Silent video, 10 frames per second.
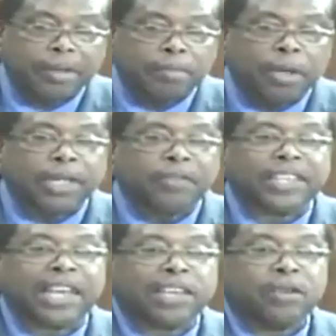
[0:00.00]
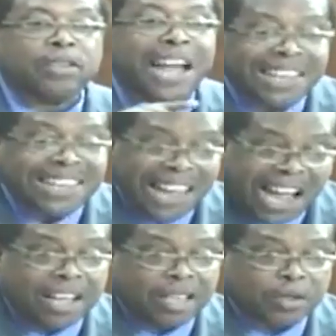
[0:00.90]
But if it takes you that
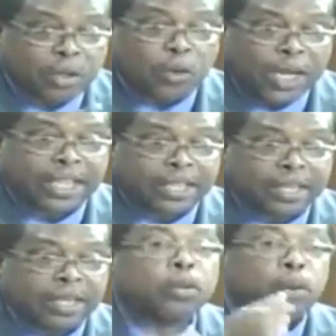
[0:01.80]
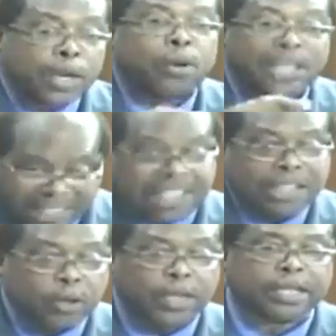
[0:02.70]
long to do it, we will still
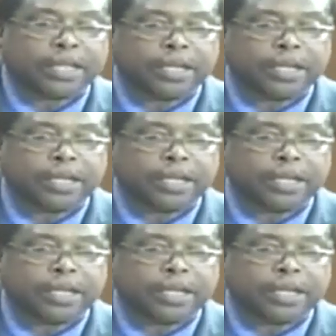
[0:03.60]
do it.